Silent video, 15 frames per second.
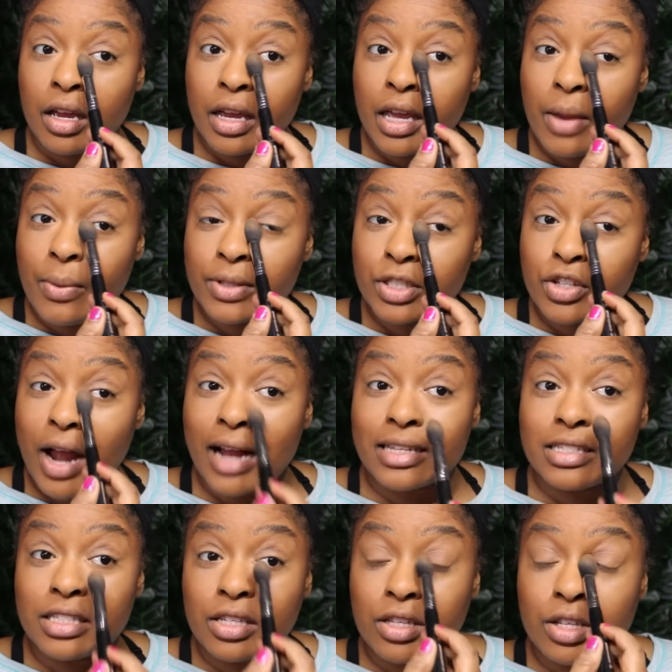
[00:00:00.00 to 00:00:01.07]
He was
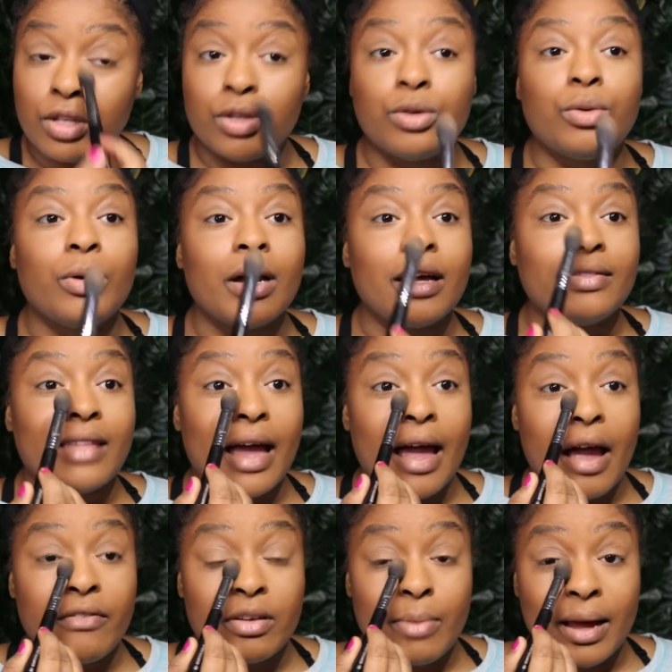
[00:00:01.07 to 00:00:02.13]
attracted to the you that
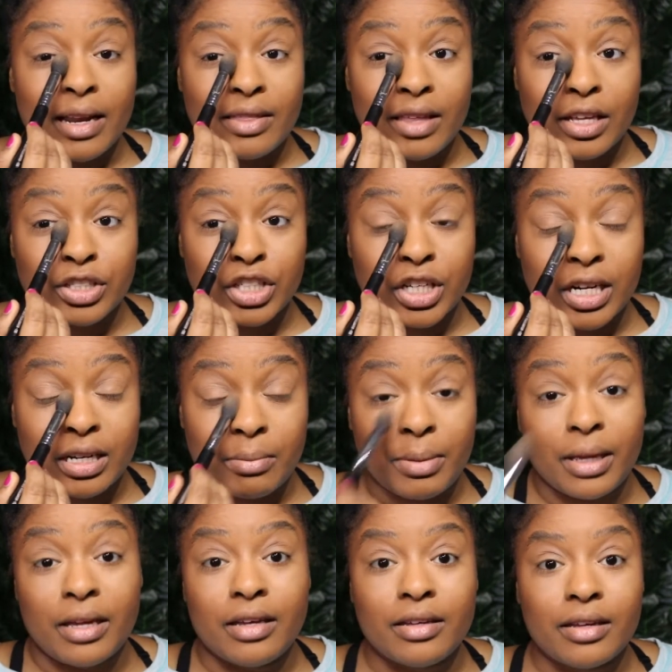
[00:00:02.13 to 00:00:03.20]
everybody thinks you're going to
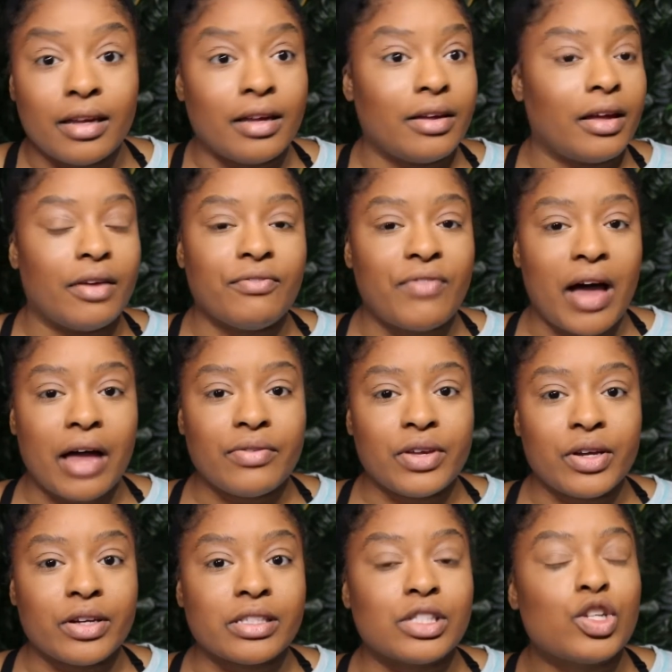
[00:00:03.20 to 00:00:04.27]
be in five
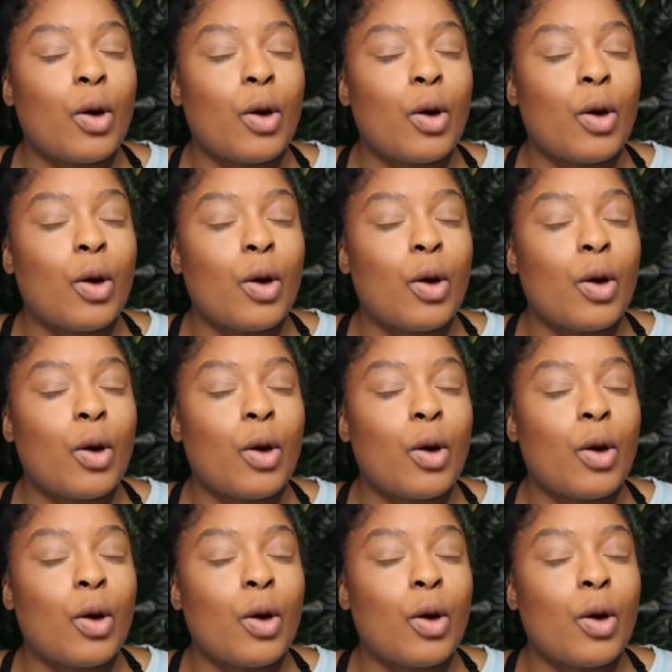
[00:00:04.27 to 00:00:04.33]
years.